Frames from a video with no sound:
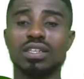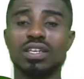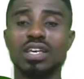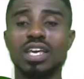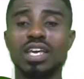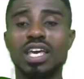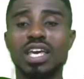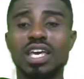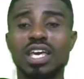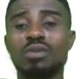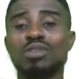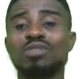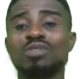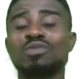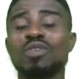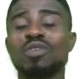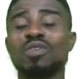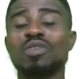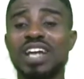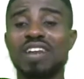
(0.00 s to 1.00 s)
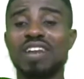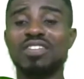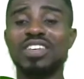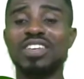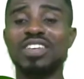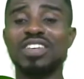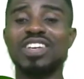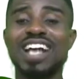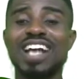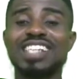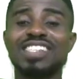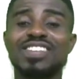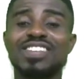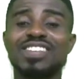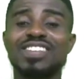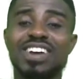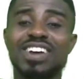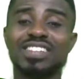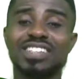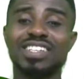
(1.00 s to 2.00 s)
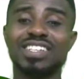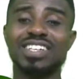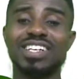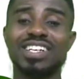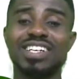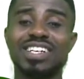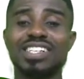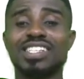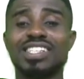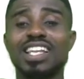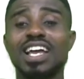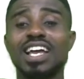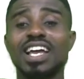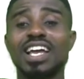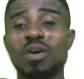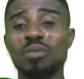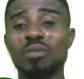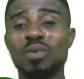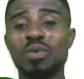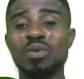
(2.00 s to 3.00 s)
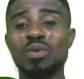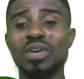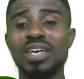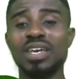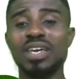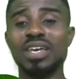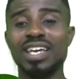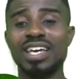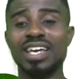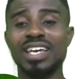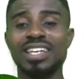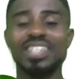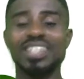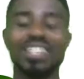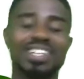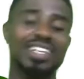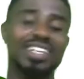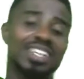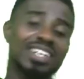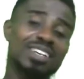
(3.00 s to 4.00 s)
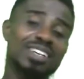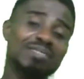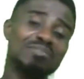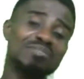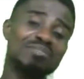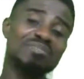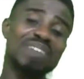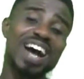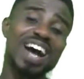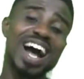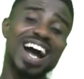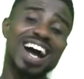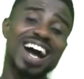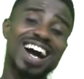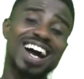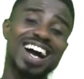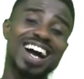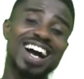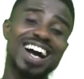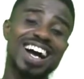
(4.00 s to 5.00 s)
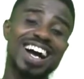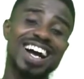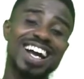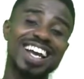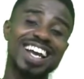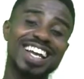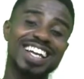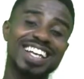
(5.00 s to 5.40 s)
It was fun having you guys around. Till I come your way again. Bye.